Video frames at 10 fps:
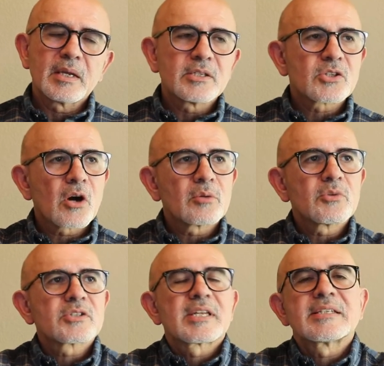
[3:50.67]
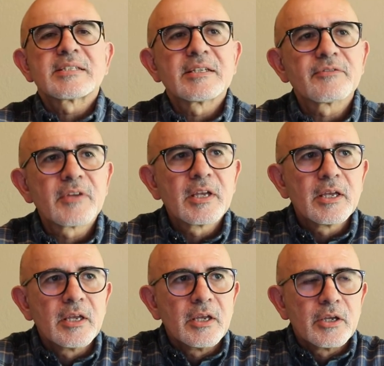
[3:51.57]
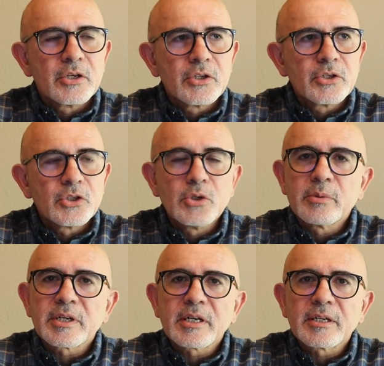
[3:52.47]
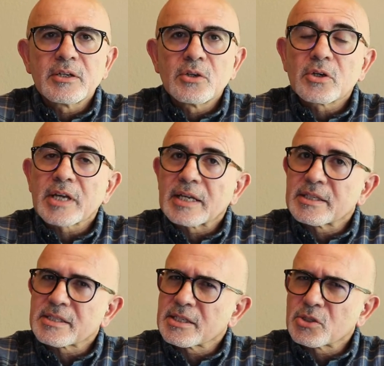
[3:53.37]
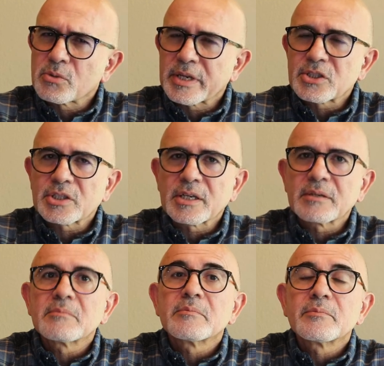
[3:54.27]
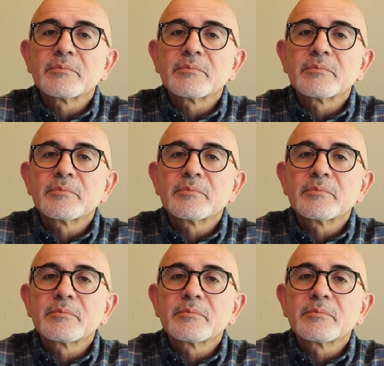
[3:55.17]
It's almost as if you were gonna look at a situation